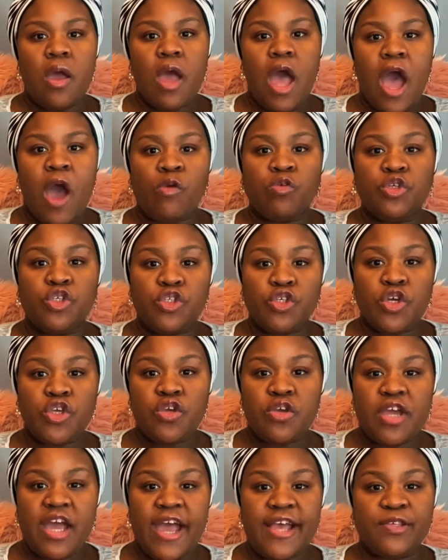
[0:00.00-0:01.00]
I will show you
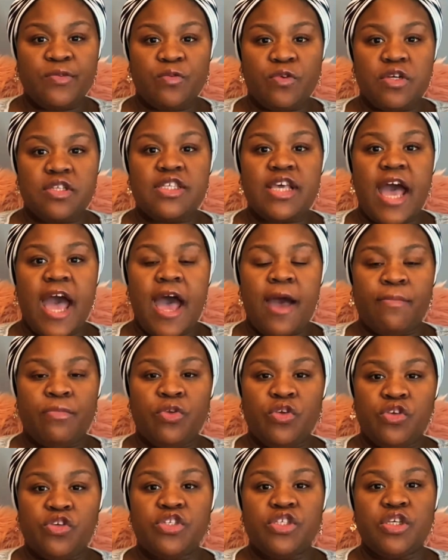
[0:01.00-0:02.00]
guys what I'm
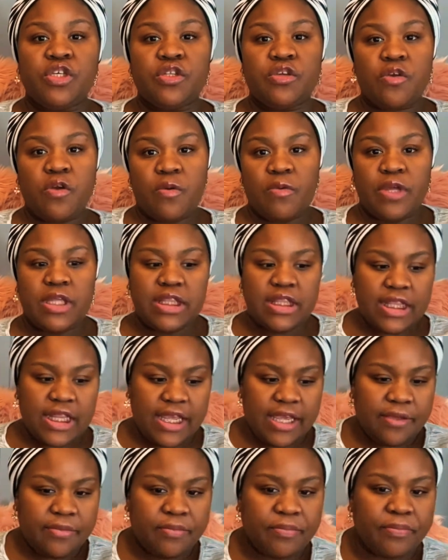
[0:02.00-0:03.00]
using currently.